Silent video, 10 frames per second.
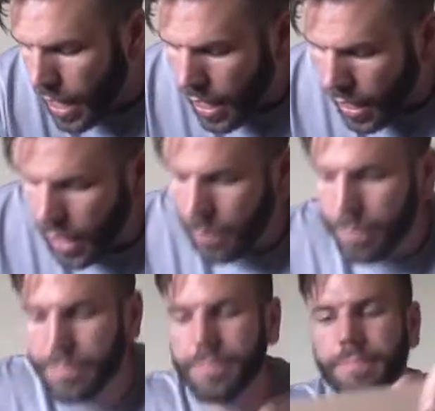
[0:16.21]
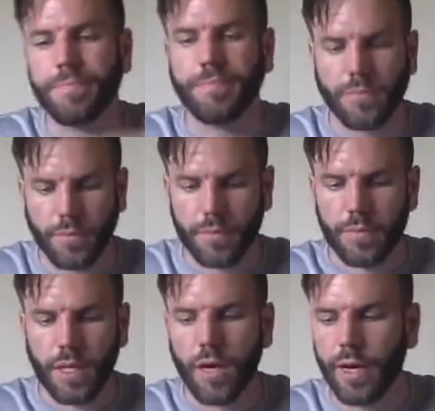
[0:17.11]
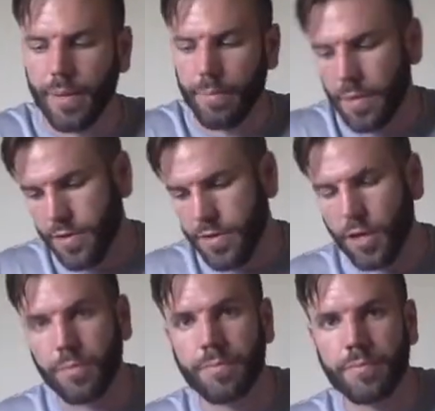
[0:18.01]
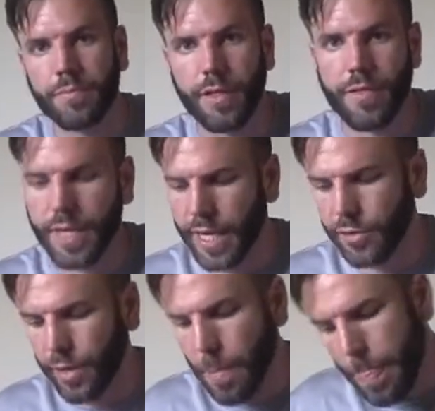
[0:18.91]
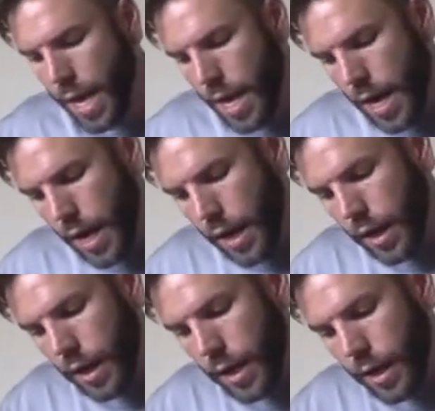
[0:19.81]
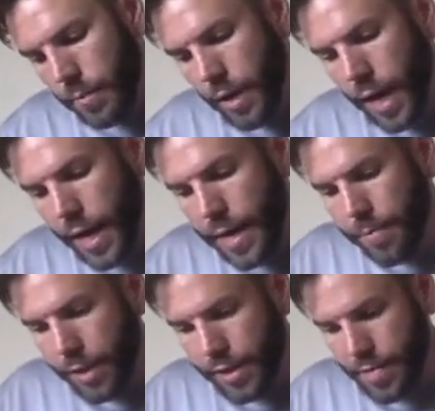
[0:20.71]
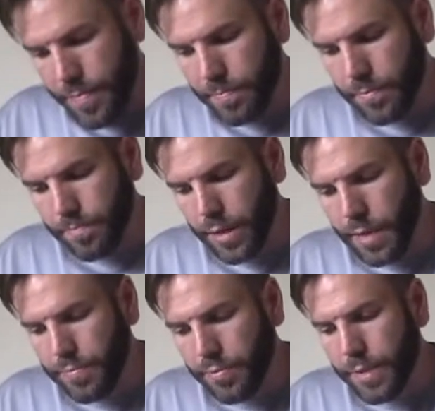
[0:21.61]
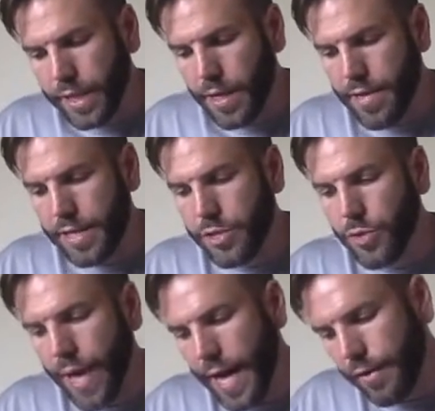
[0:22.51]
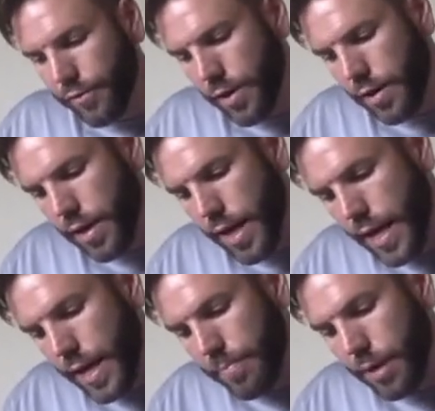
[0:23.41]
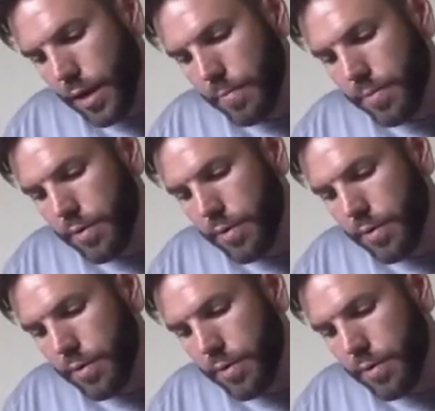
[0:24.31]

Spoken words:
All right, so let's get into it. I bought this pump because I do have a pump,